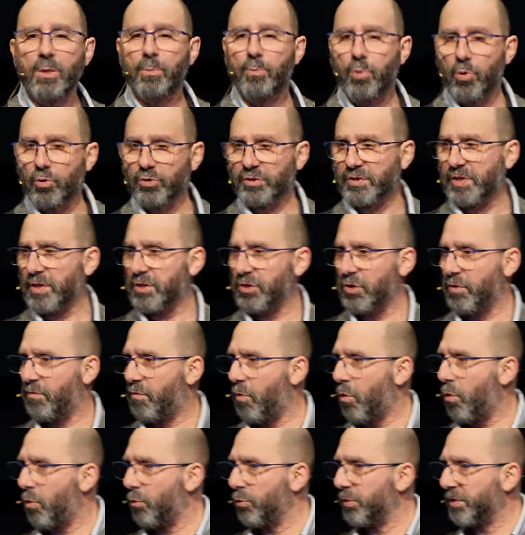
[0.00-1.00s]
the books that you've
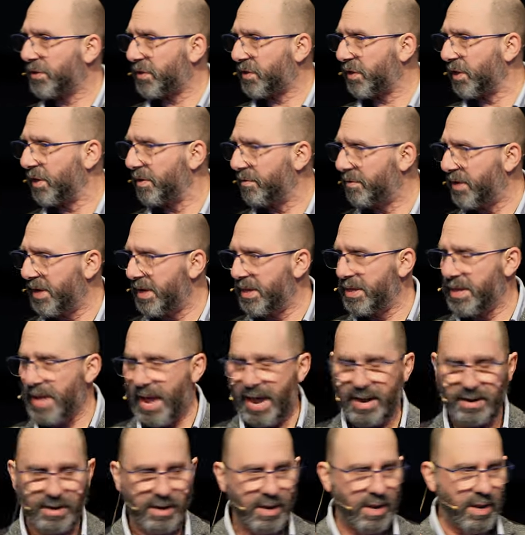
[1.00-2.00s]
all received in
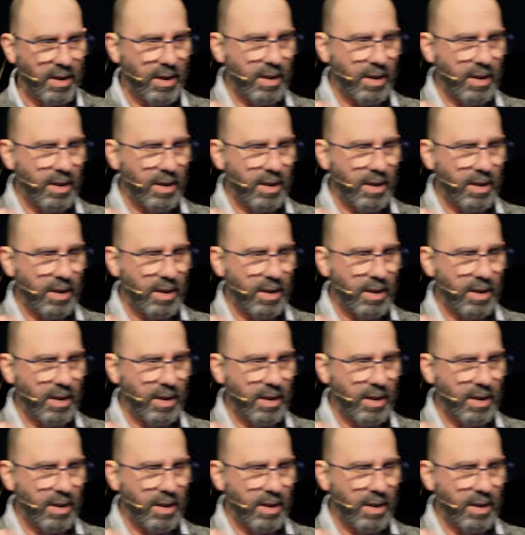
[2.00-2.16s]
that